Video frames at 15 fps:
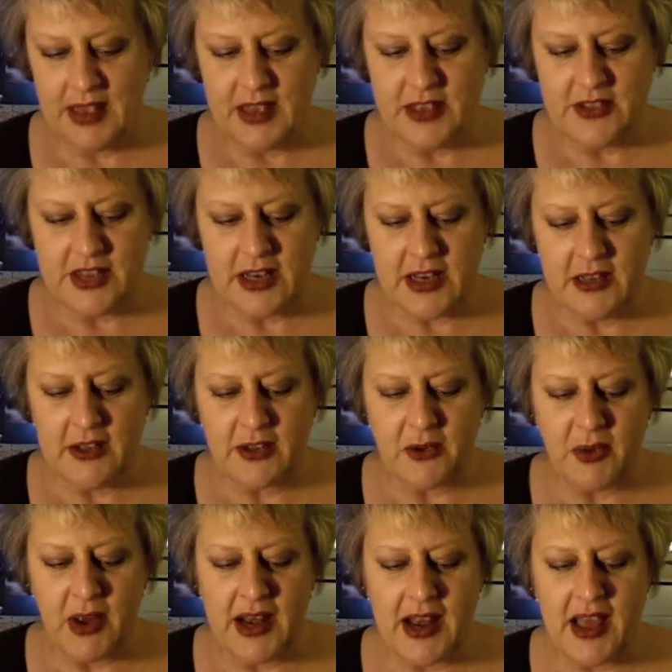J.D. looked
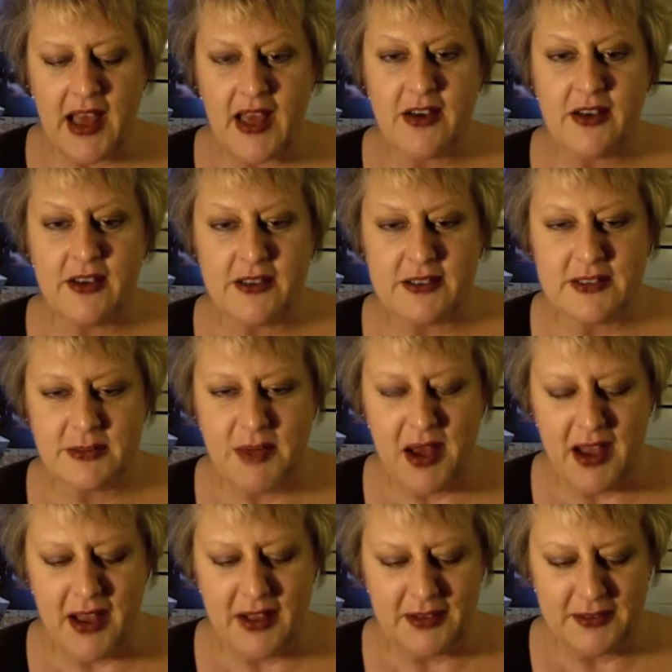right at her and
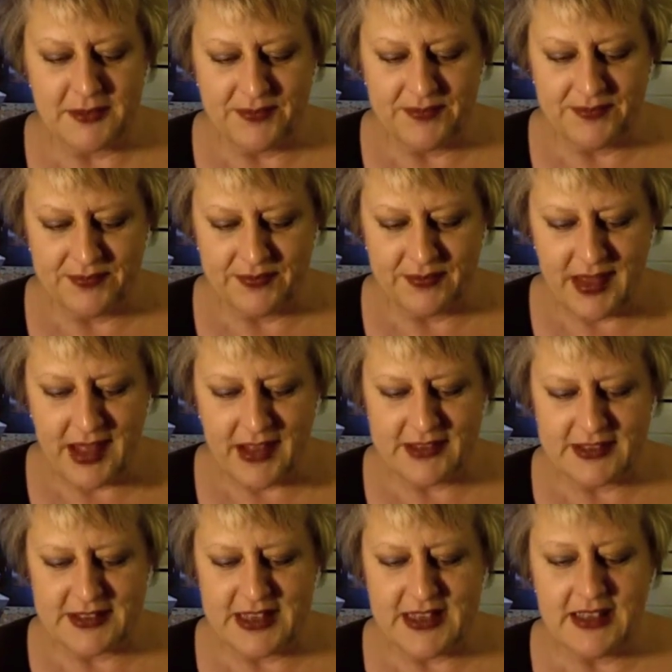smiled.
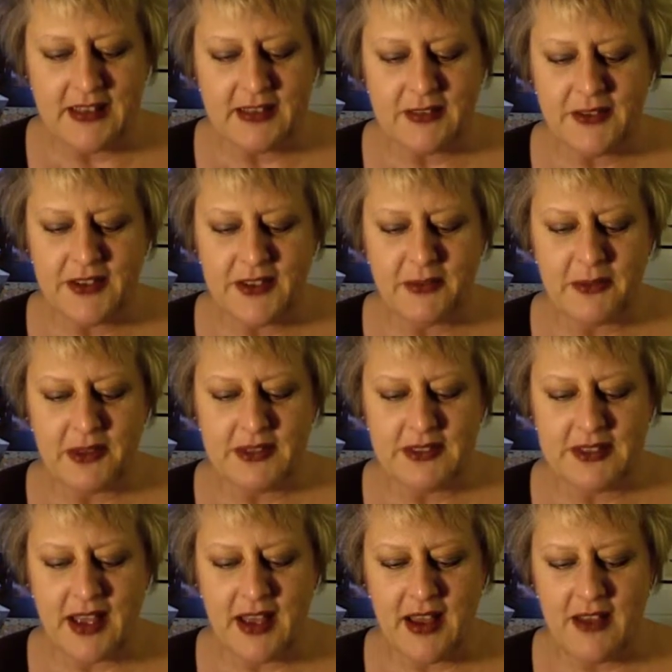Ella's knees filled with
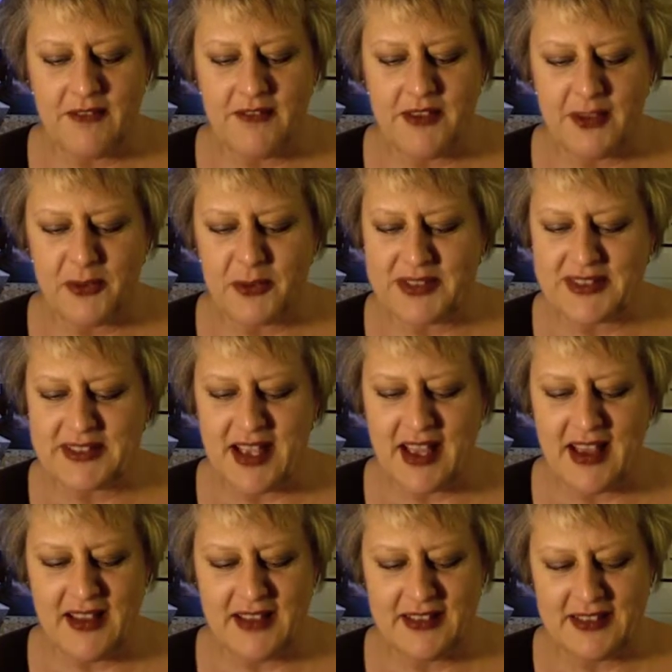
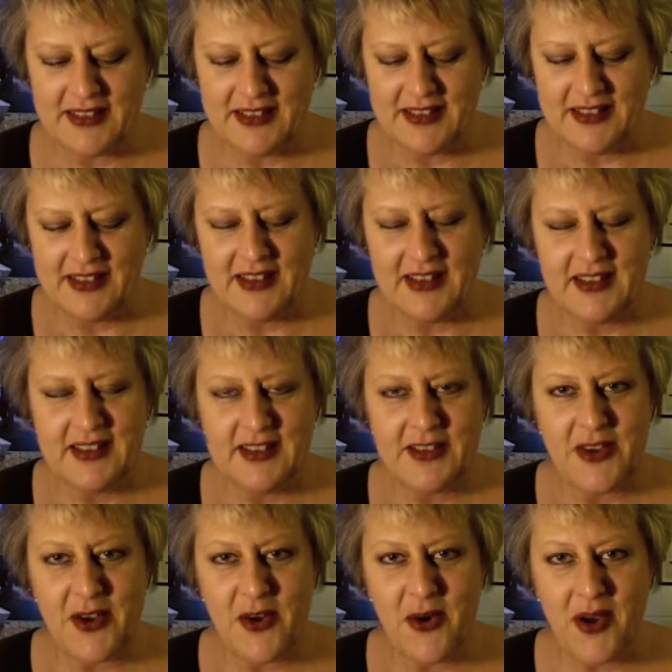sand. You
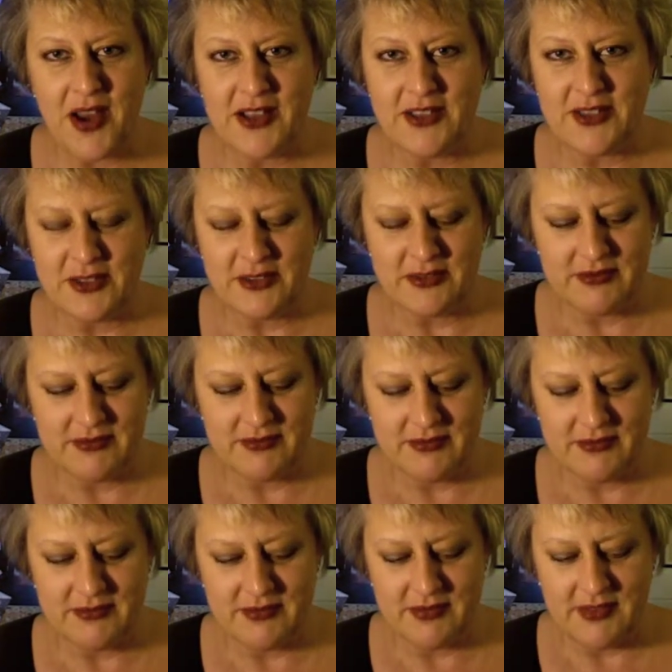know I do.
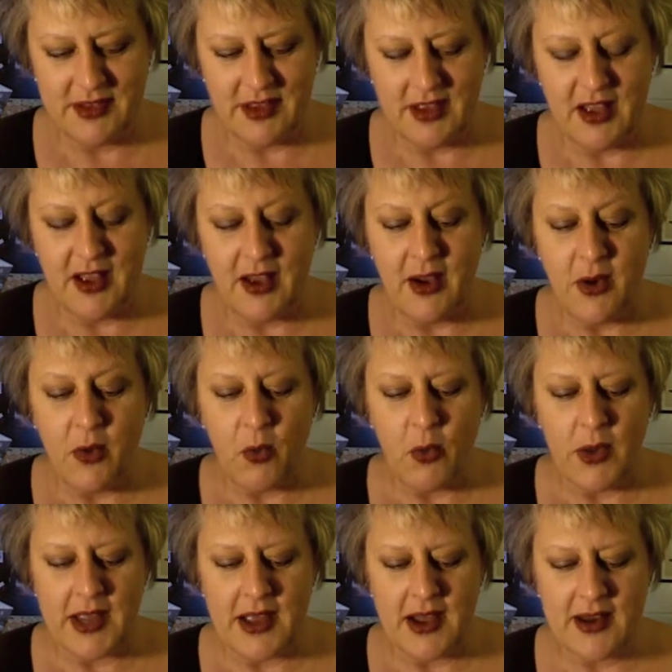
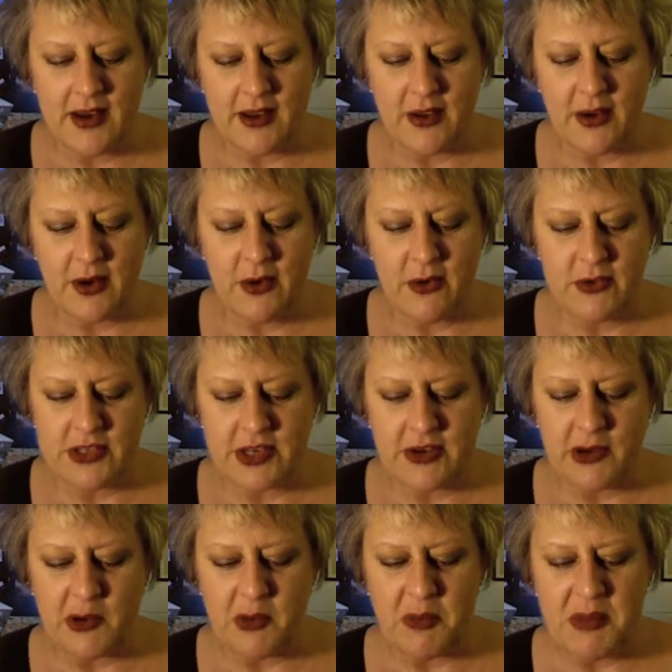We gotta go,
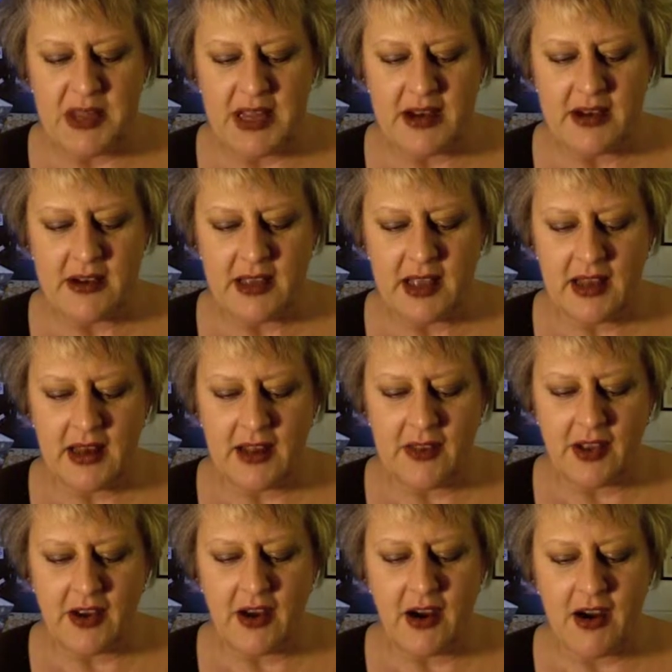Jerry repeated, getting in the
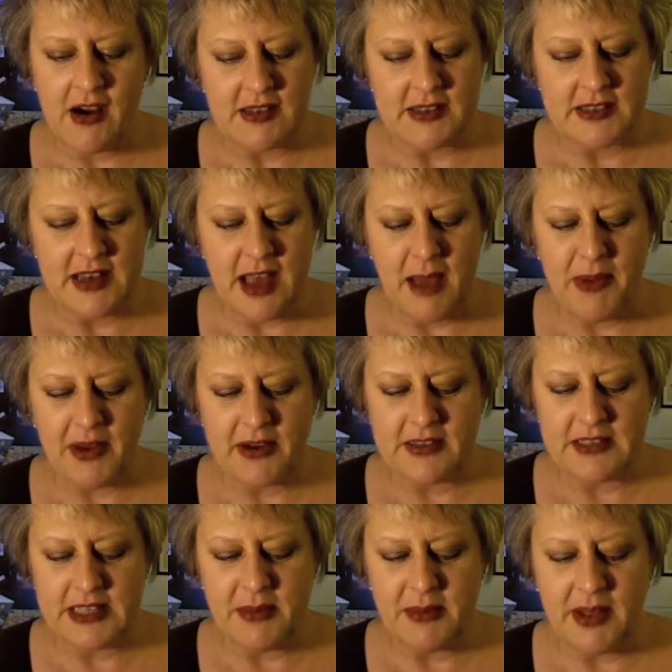car and snapping her
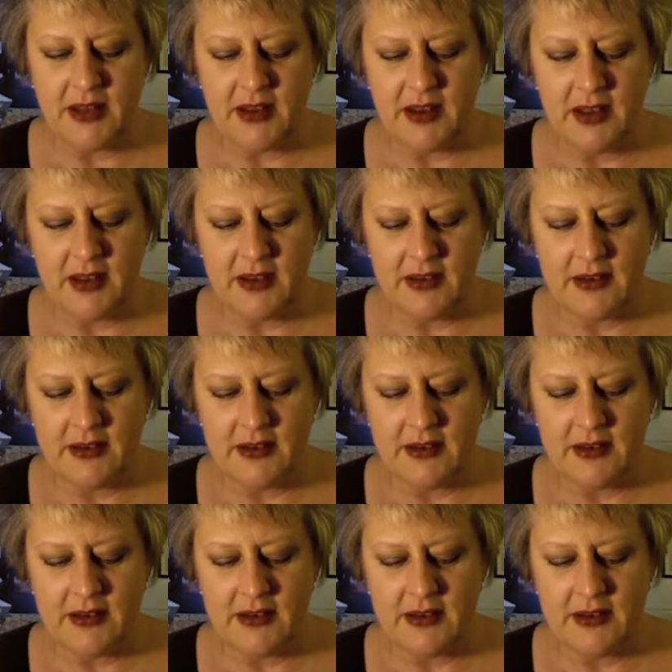seatbelt on.